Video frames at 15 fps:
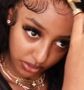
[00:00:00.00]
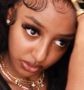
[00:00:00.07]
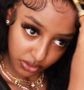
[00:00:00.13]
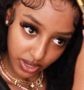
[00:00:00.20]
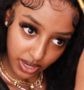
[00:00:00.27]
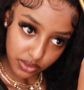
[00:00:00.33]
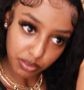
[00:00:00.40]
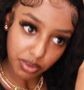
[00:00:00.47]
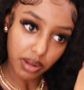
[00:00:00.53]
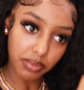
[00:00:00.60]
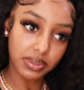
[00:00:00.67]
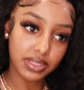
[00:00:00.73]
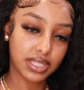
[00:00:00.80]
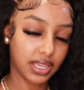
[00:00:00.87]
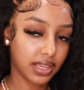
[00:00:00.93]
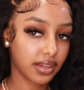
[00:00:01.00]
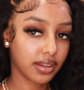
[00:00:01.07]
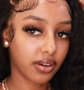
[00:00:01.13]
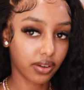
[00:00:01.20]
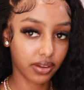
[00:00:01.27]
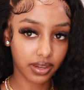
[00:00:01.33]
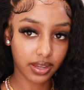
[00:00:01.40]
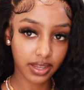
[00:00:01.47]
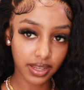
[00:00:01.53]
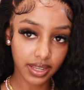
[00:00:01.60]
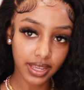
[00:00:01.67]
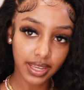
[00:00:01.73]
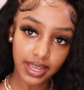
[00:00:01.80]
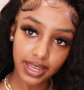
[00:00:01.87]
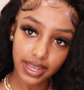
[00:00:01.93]
you guys will probably see it on
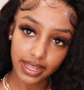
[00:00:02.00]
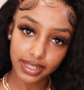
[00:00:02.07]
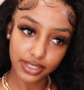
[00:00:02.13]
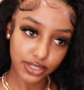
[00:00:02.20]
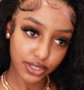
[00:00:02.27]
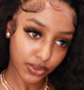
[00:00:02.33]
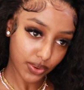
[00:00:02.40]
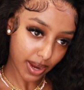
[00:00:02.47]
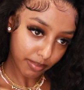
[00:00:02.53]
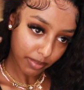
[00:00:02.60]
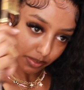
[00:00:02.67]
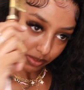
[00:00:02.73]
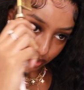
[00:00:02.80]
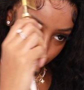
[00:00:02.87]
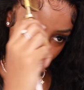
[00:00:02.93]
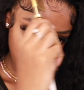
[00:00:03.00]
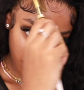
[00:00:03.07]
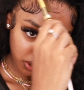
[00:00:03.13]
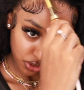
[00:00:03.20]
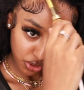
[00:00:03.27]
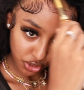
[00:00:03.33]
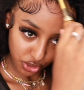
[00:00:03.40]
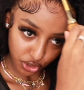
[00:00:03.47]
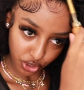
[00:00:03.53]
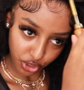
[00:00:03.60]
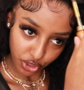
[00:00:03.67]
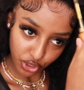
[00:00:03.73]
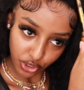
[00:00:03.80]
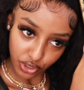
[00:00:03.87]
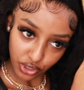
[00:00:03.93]
Instagram. I'm just not sure
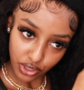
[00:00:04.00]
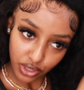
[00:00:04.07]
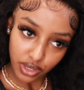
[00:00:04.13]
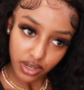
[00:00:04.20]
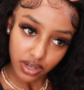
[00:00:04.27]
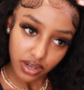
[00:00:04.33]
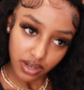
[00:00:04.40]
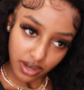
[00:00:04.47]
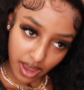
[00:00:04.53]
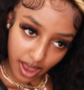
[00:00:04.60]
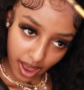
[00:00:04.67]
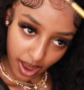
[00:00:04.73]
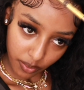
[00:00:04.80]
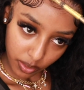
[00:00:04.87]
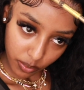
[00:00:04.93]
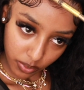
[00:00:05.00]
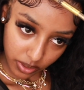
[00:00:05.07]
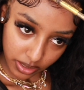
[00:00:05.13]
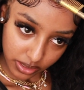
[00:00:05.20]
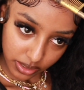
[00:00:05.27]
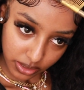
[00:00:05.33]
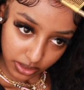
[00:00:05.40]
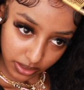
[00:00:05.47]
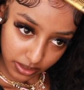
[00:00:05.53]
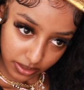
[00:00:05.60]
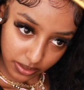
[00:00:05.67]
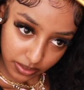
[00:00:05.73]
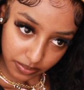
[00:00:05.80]
how I want it to look.